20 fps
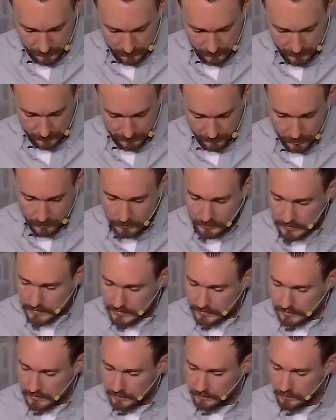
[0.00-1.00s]
We fall
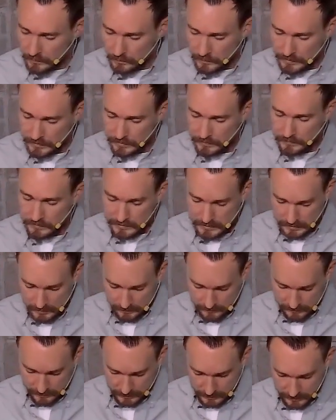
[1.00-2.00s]
asleep when we do the
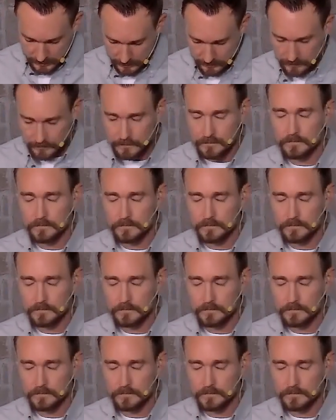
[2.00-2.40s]
same thing.